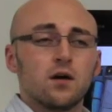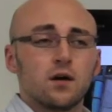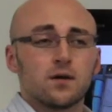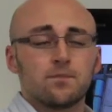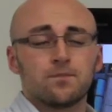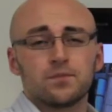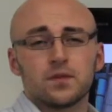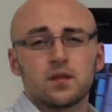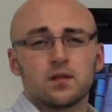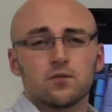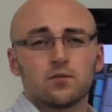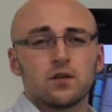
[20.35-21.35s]
in
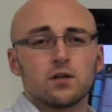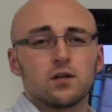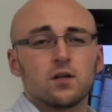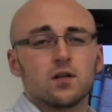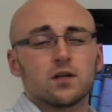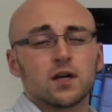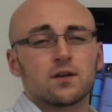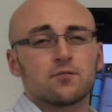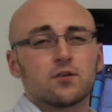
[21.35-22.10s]
kind of